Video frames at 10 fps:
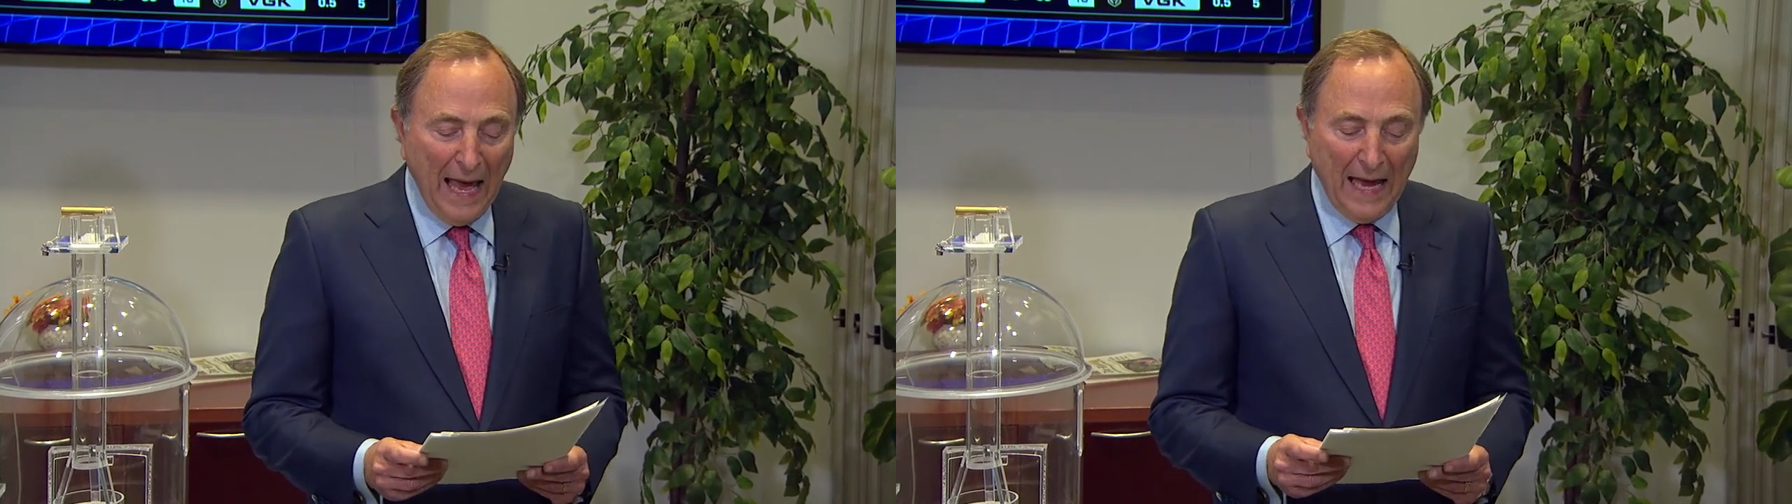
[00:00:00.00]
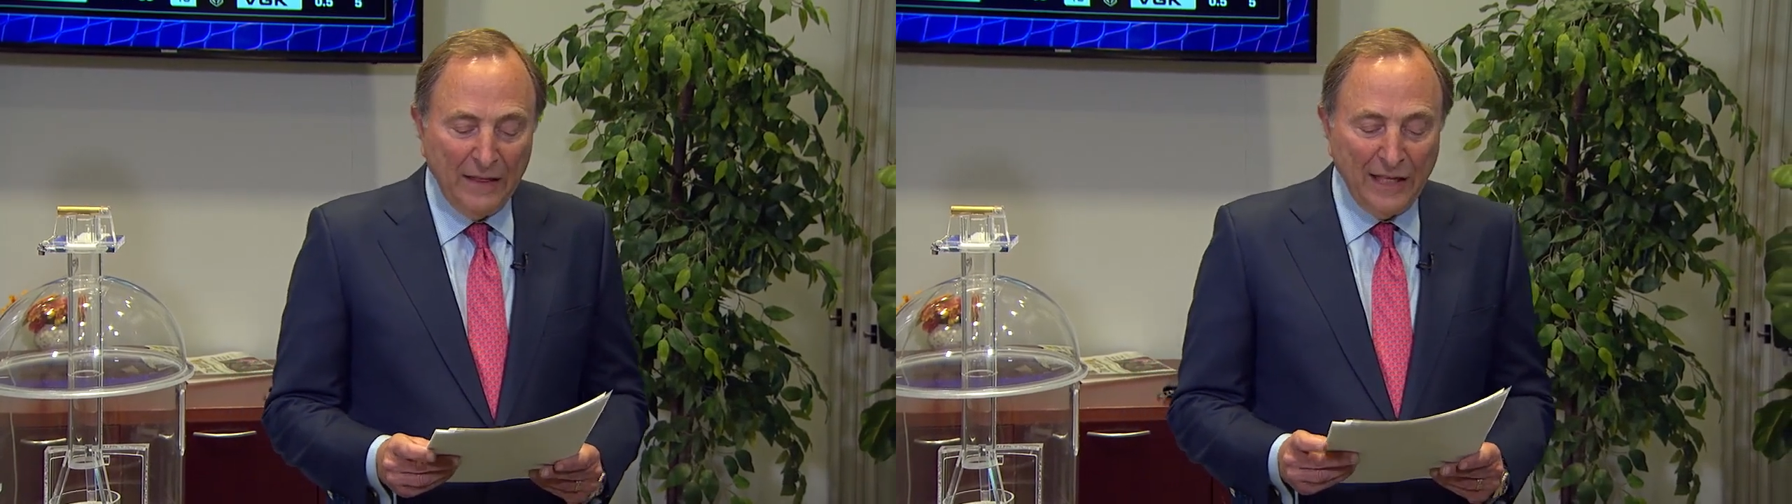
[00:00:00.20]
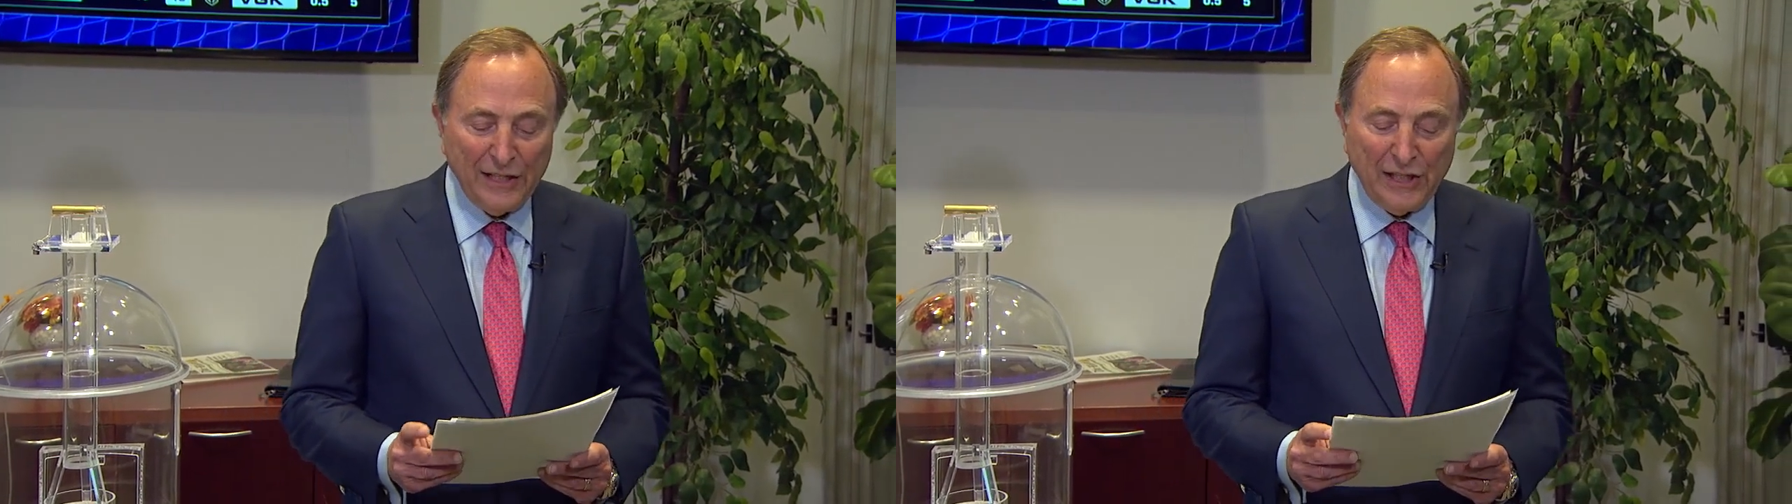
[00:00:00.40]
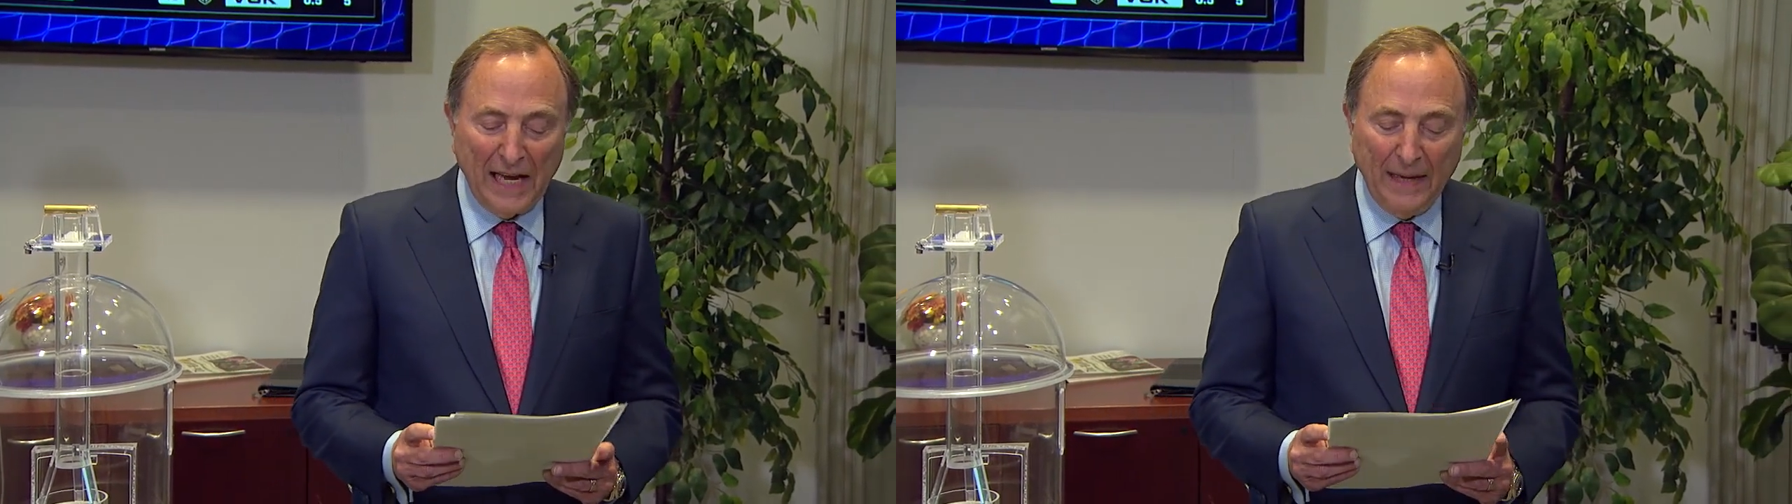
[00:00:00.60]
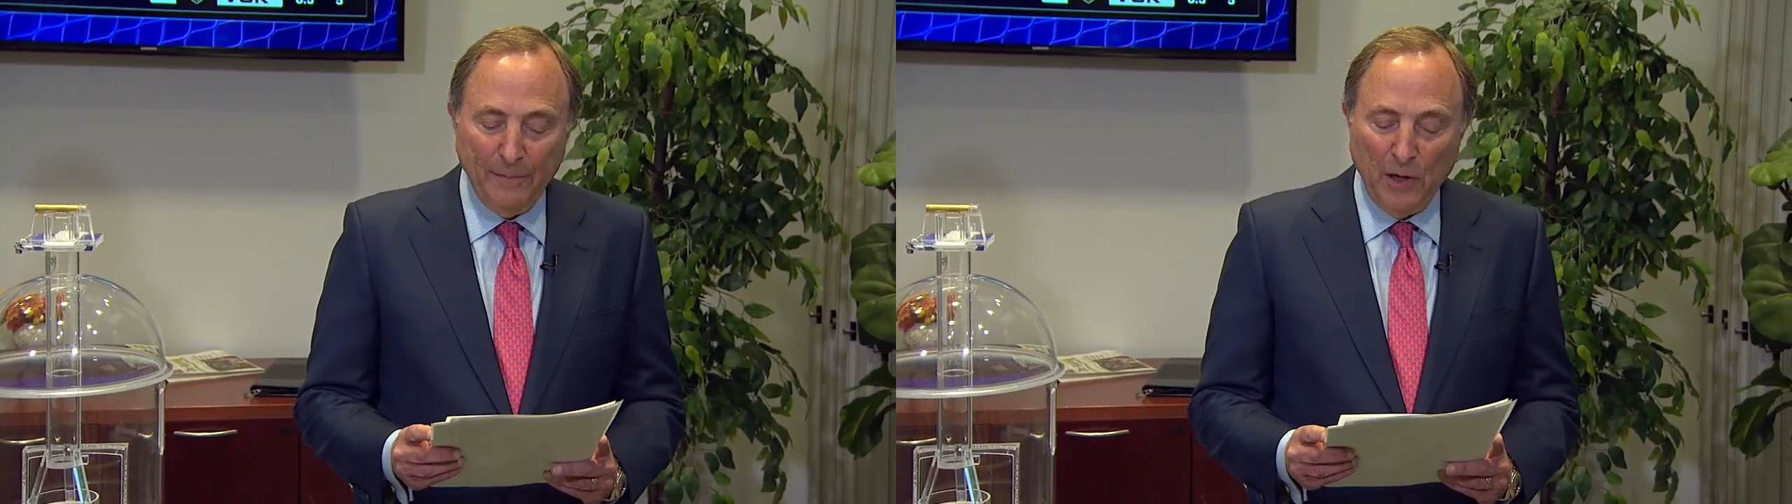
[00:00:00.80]
and the
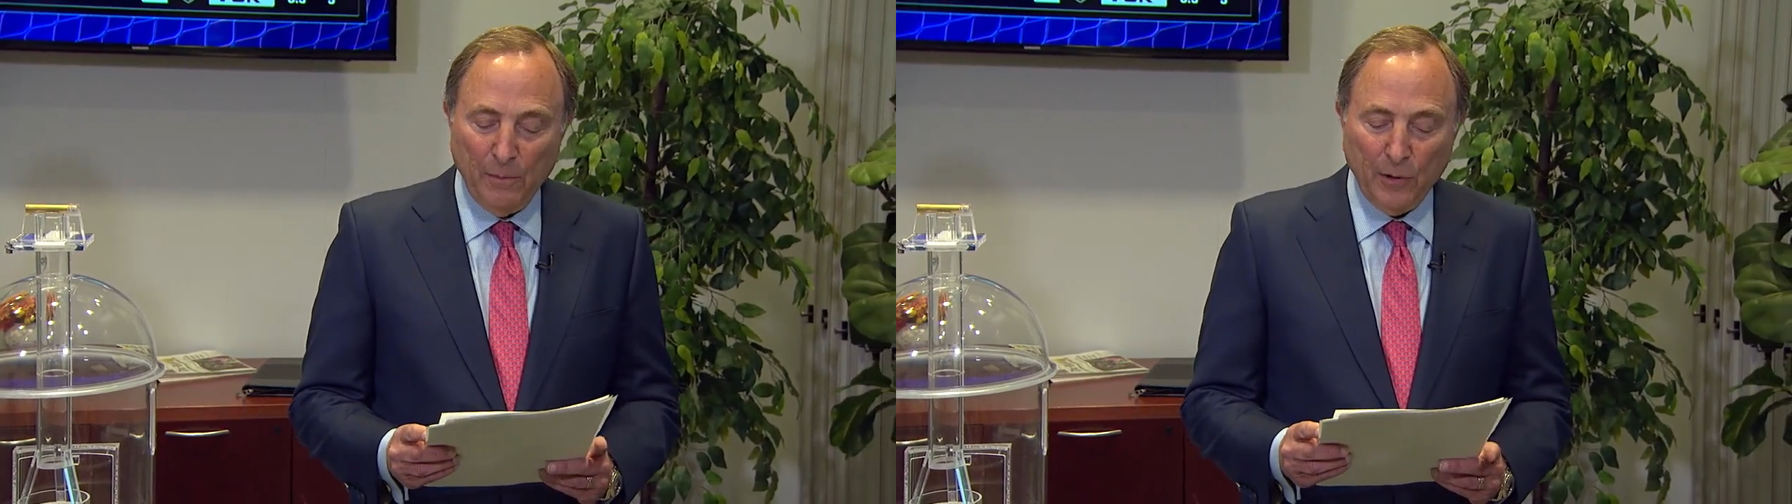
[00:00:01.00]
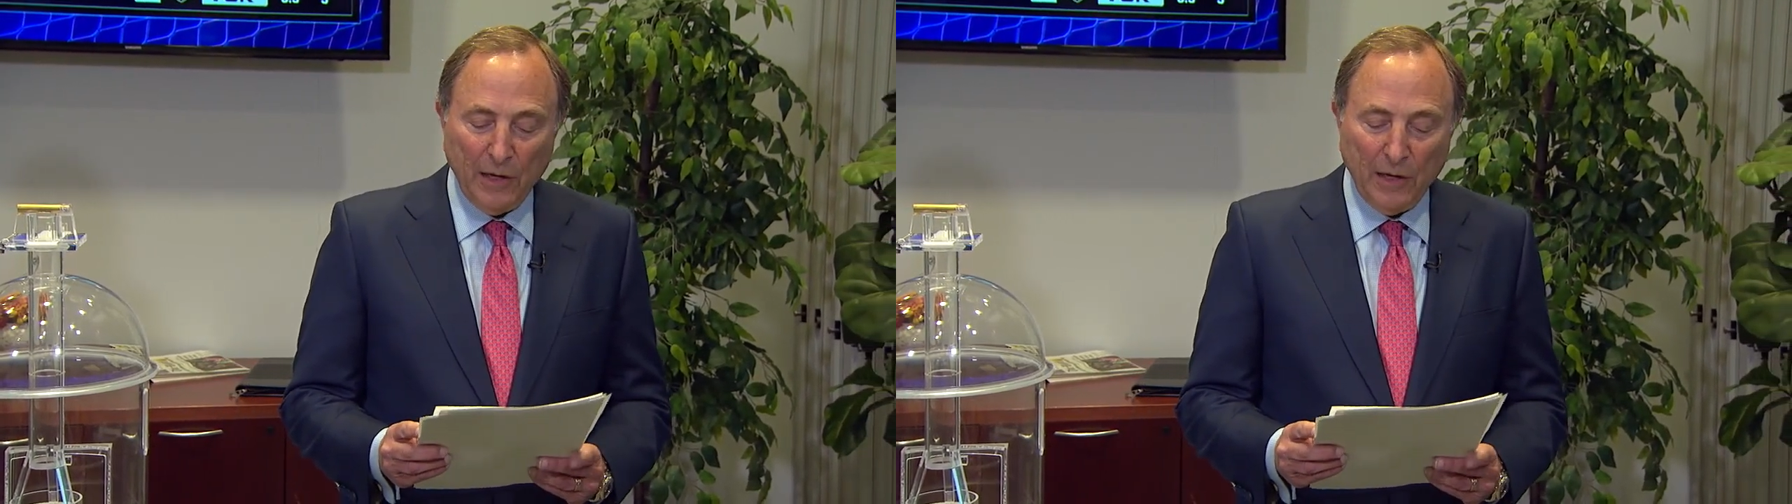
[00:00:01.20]
same number